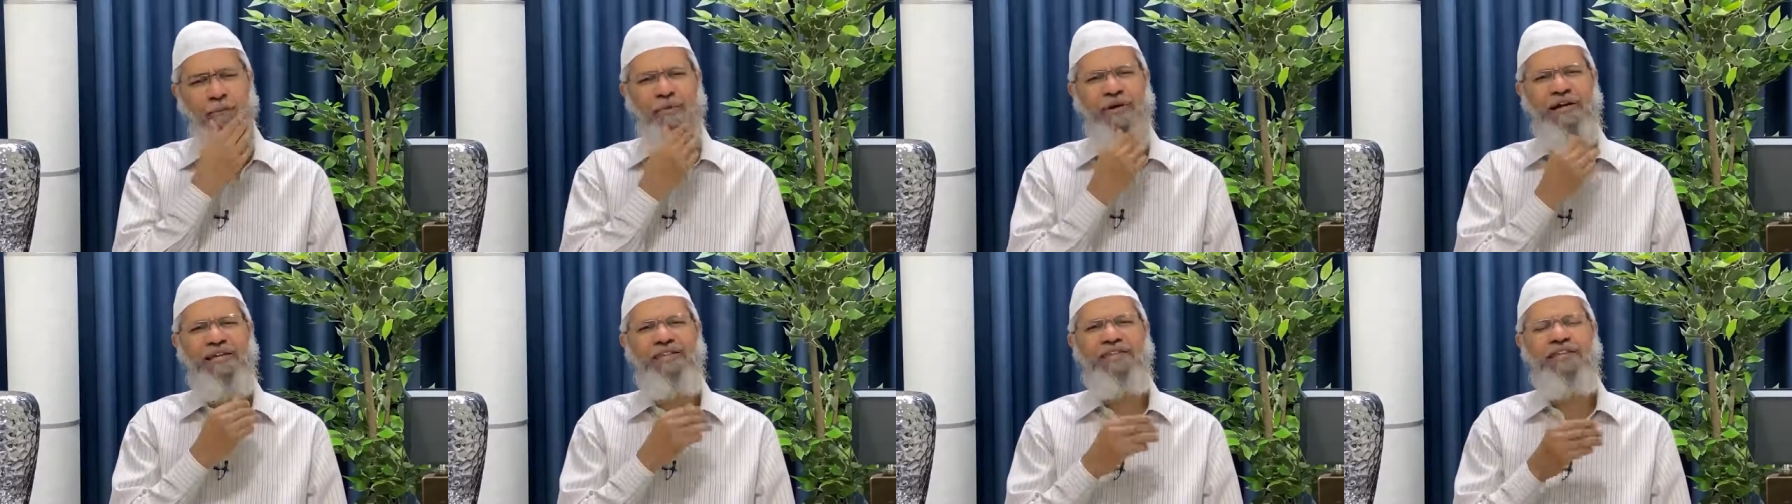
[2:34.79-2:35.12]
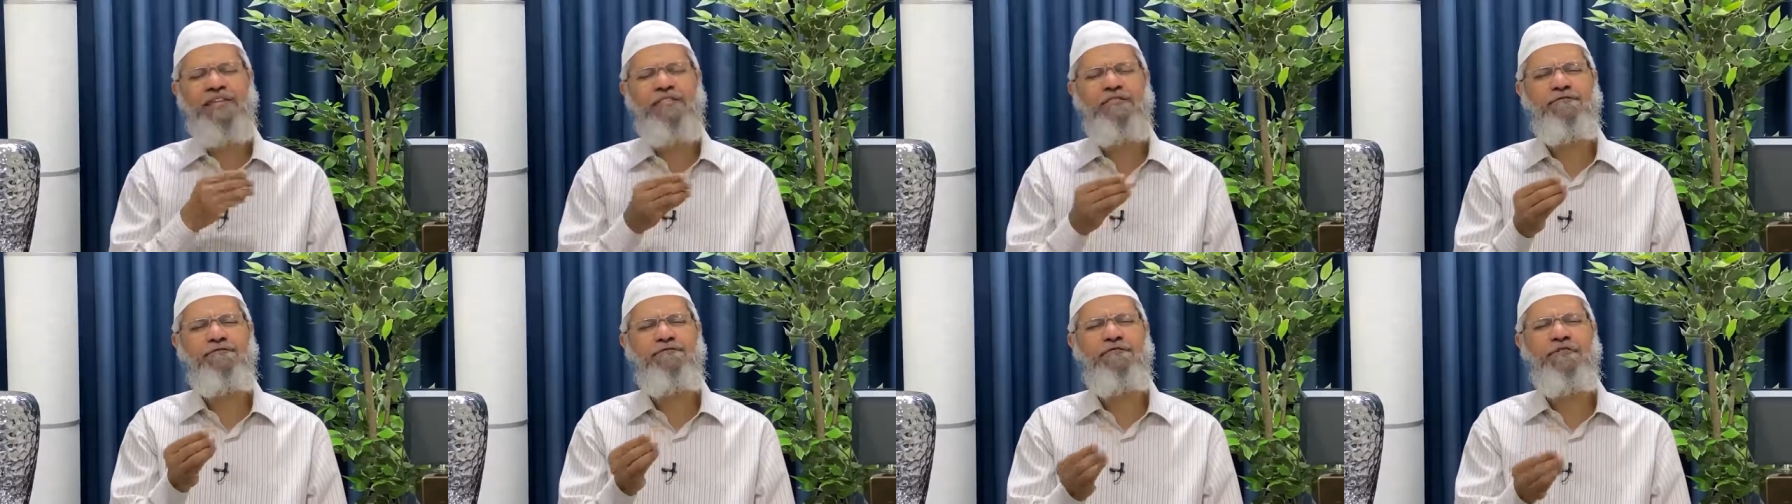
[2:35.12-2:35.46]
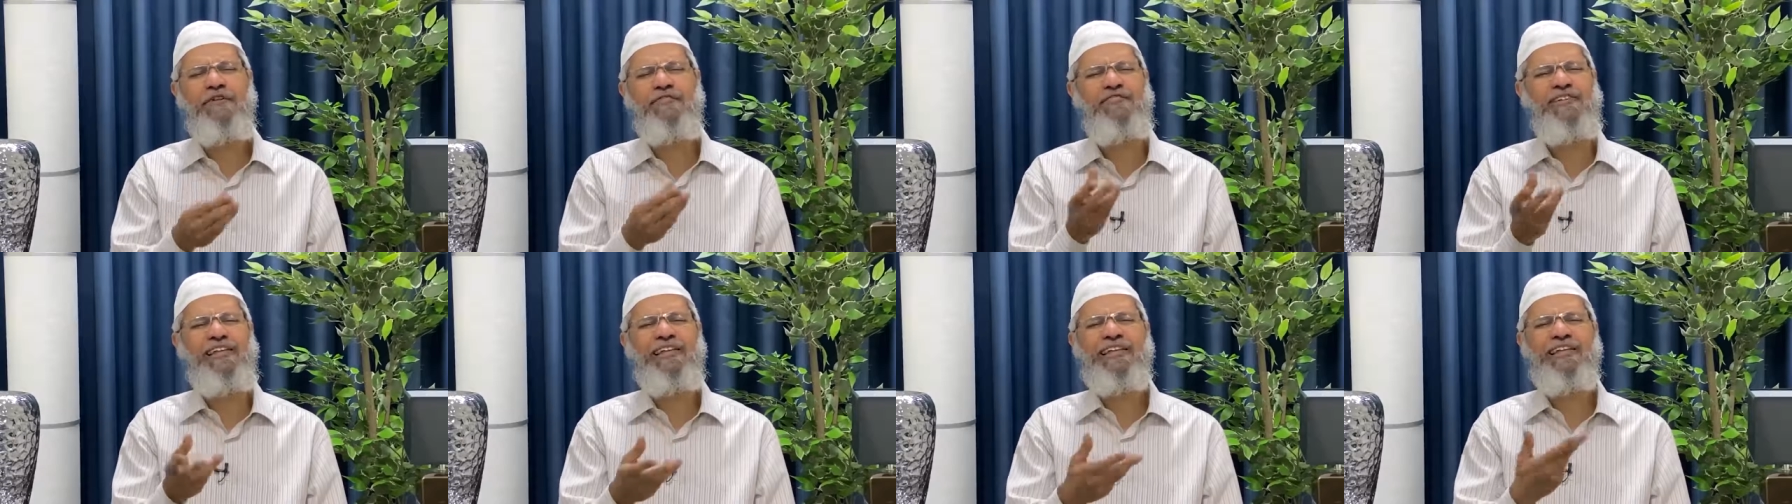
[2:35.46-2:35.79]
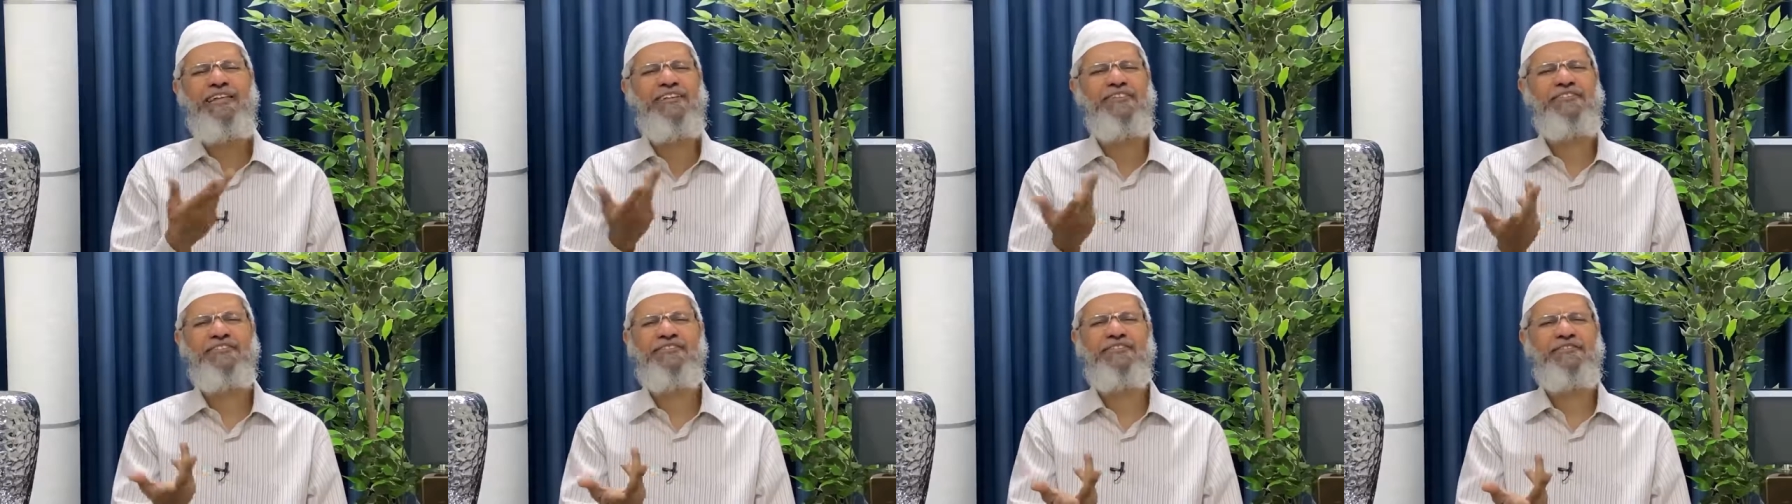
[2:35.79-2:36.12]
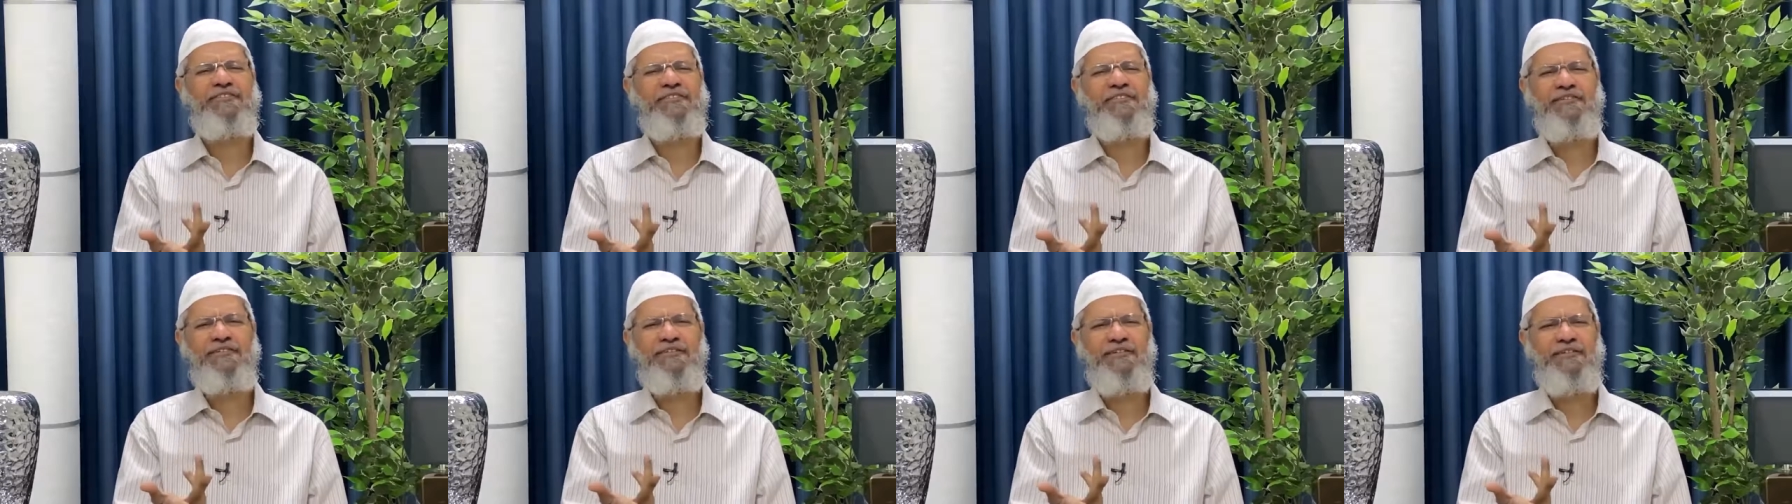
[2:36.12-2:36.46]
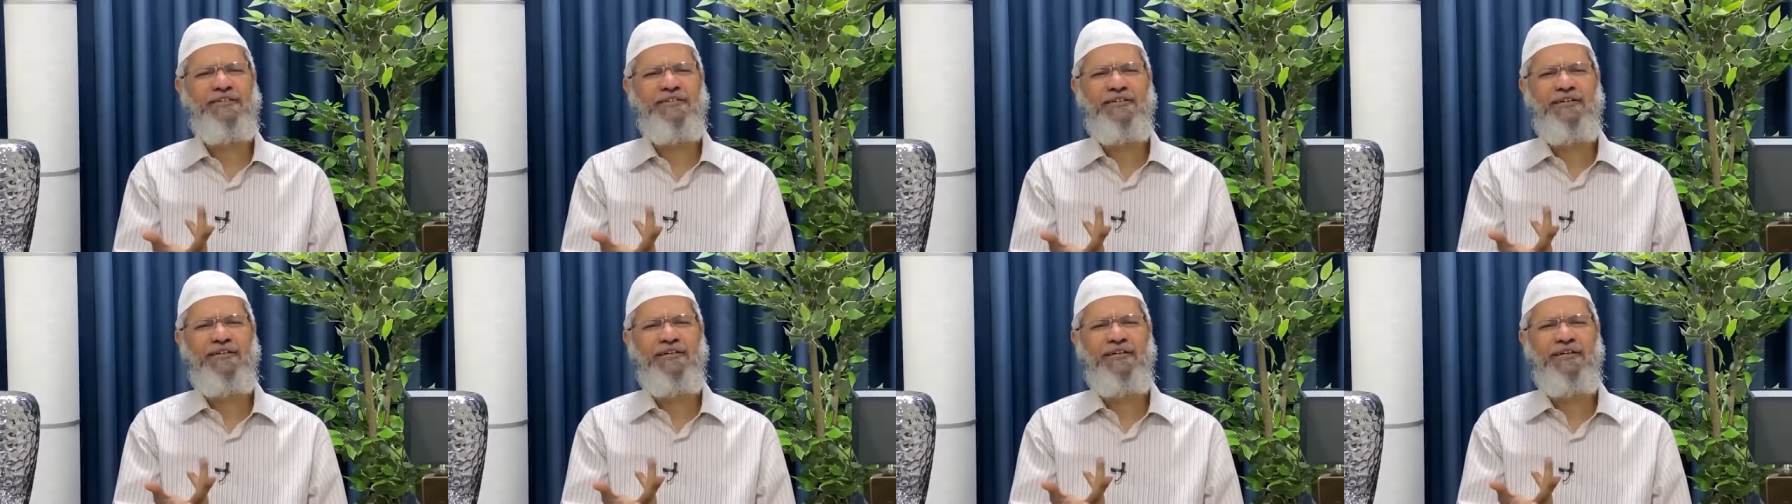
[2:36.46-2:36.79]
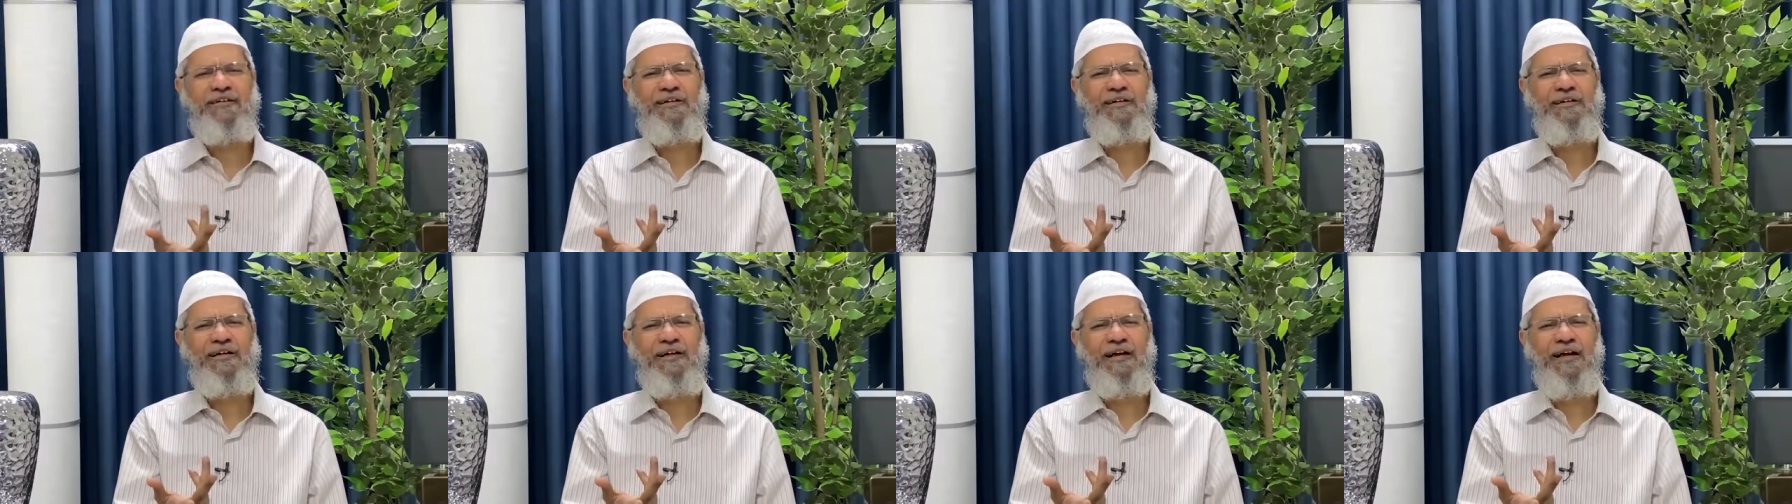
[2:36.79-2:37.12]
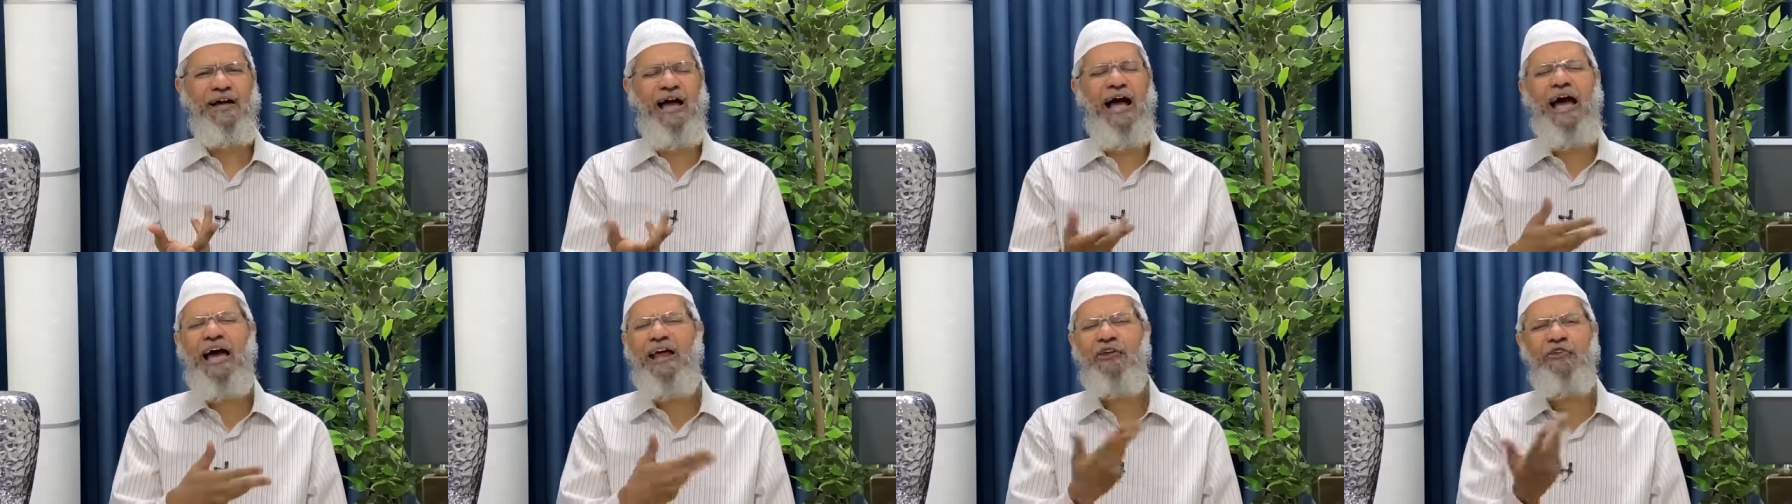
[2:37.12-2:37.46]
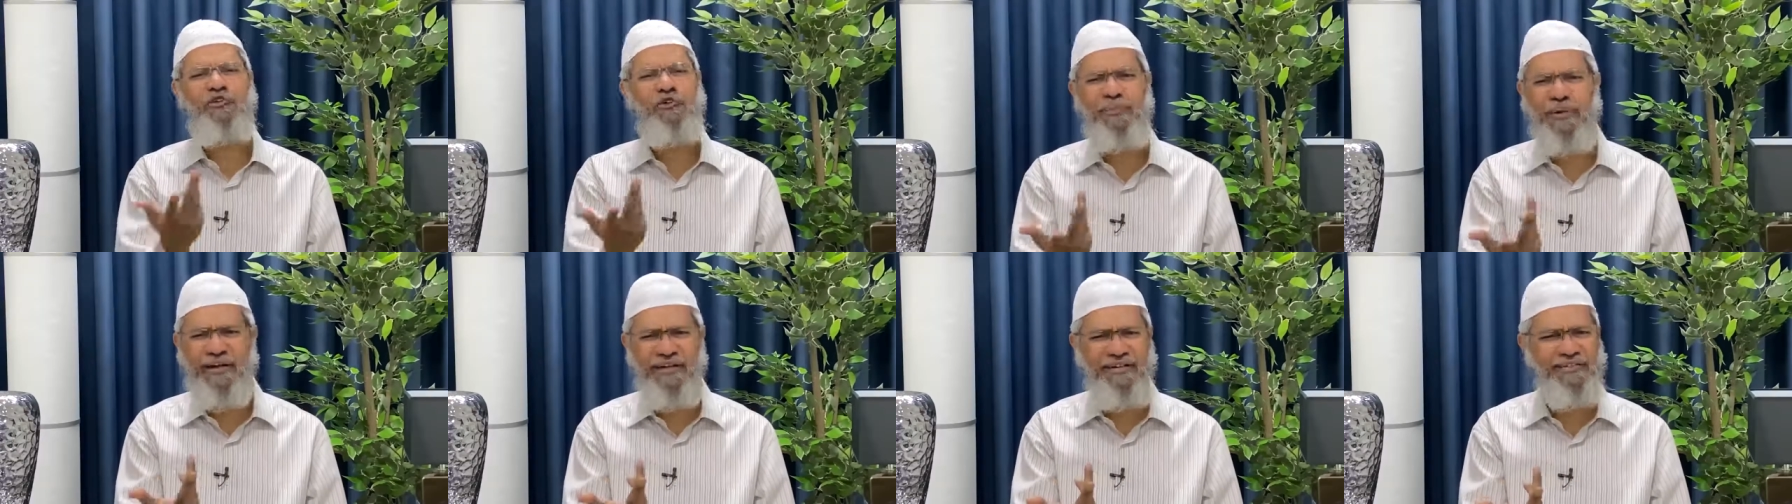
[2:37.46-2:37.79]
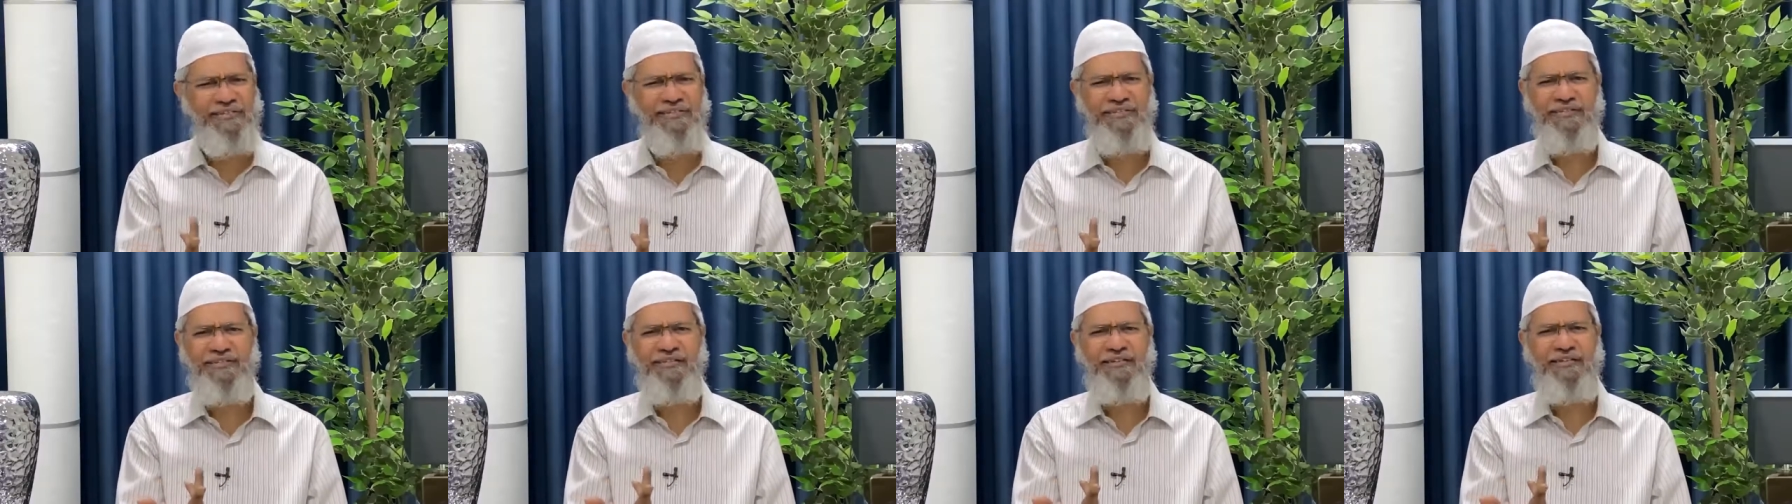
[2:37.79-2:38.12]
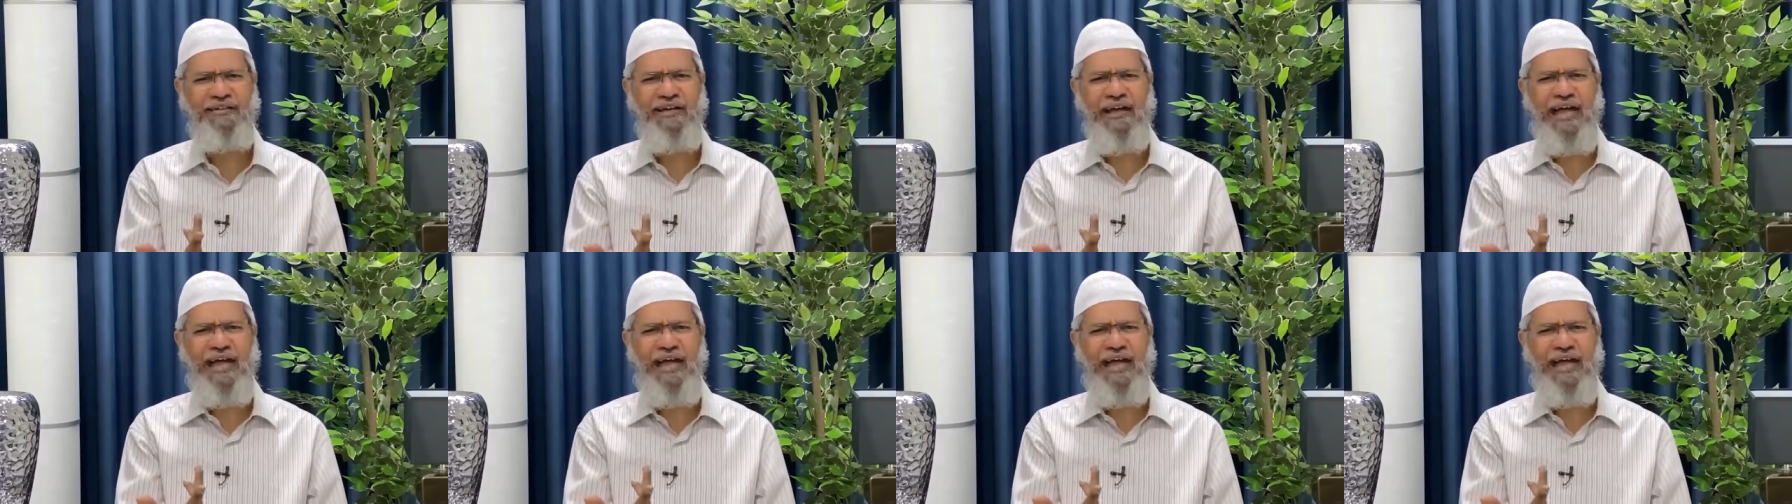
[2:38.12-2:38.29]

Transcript: But these frivolous arguments,